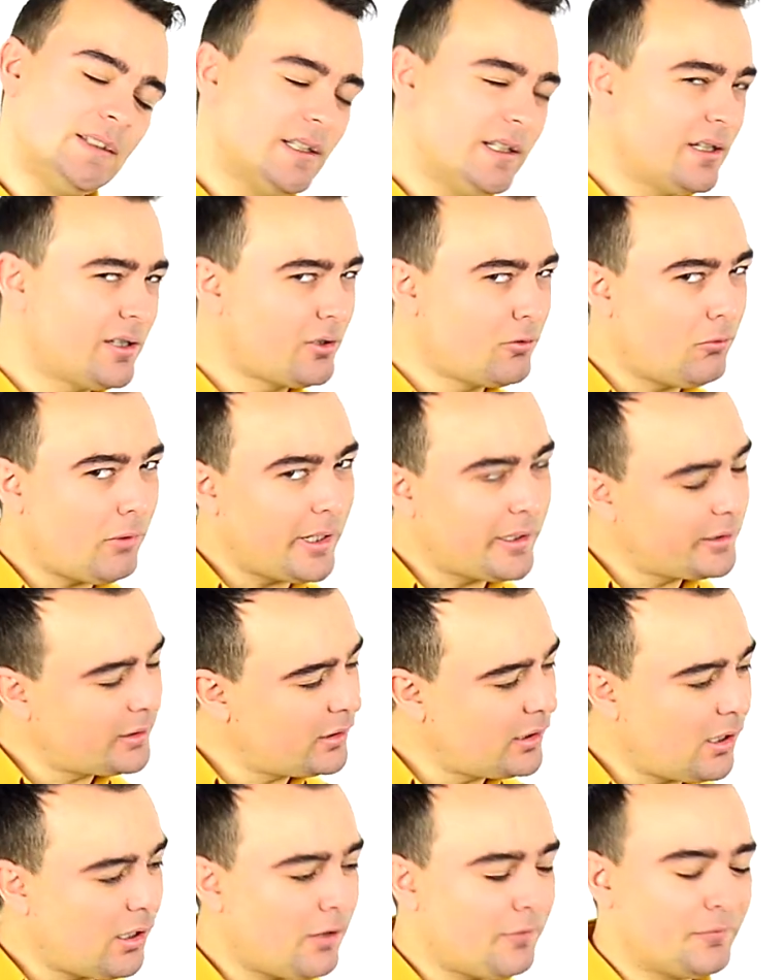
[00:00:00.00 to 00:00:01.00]
It's quite
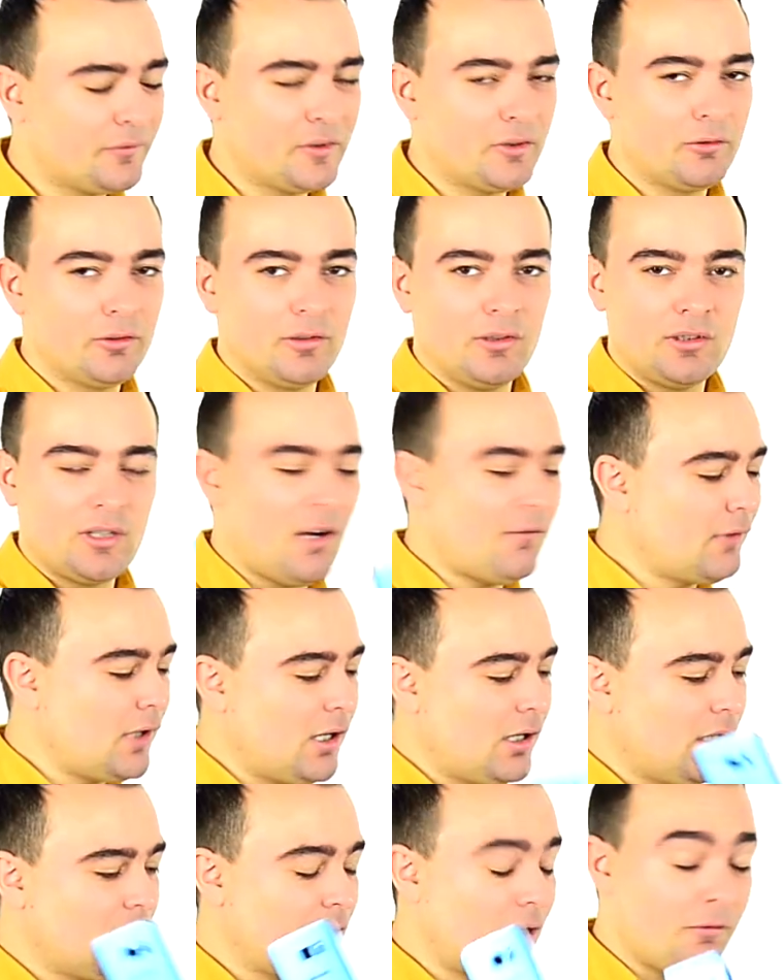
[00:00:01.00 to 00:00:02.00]

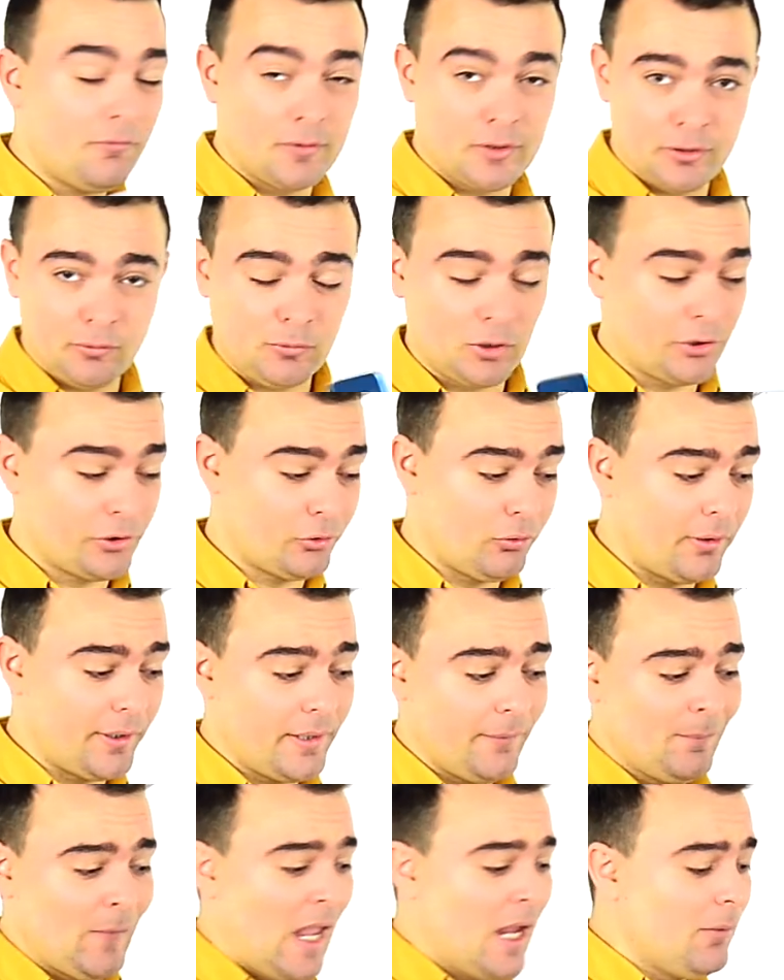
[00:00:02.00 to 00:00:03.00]
uncomfortable,
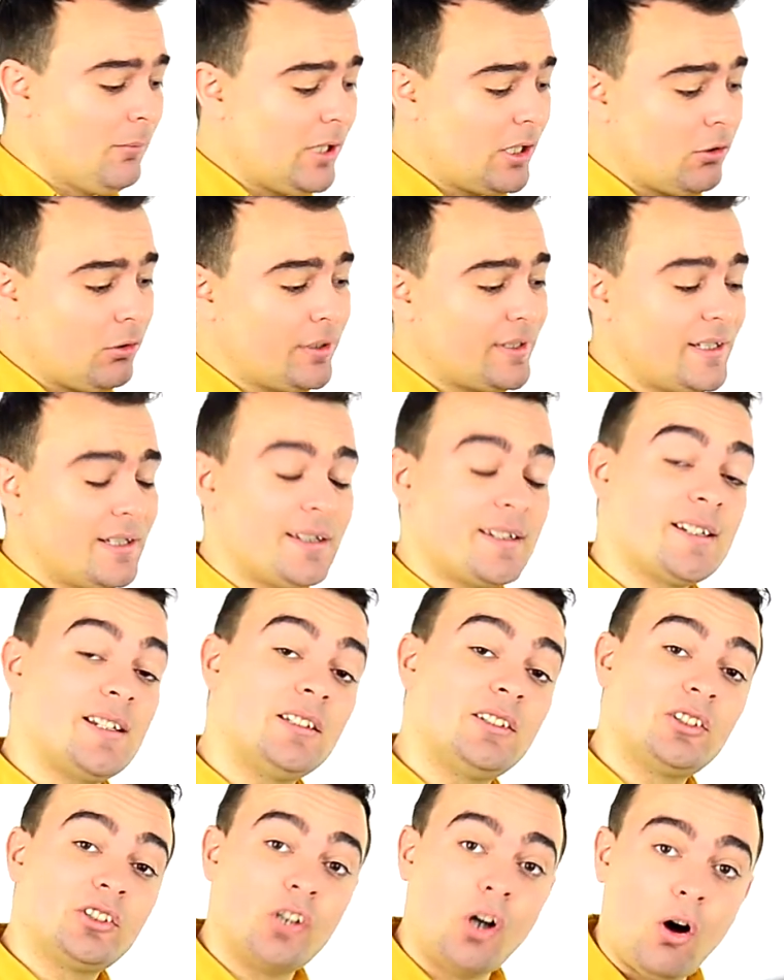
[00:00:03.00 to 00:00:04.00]
sorry, because it's a
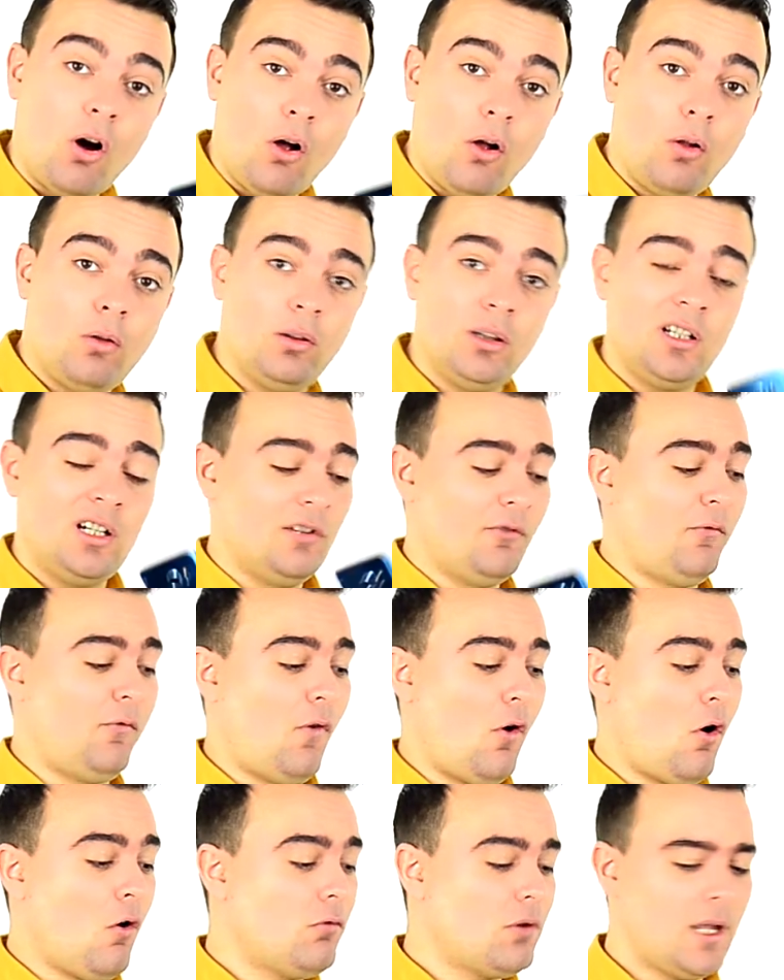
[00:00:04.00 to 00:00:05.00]
tall
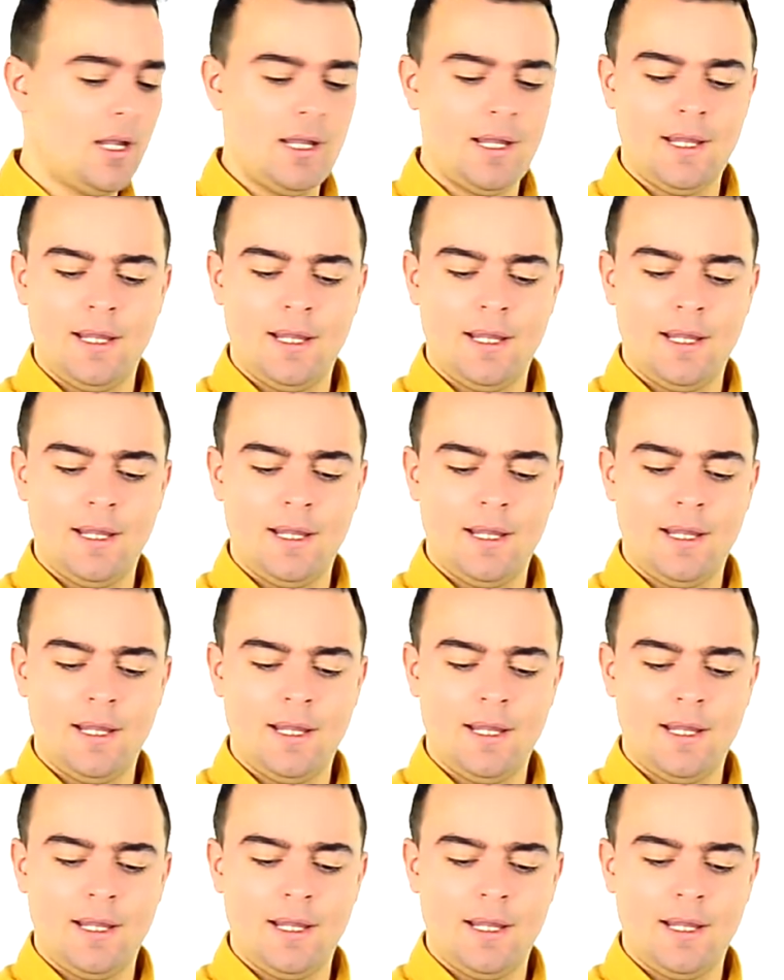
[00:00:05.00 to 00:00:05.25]
phone.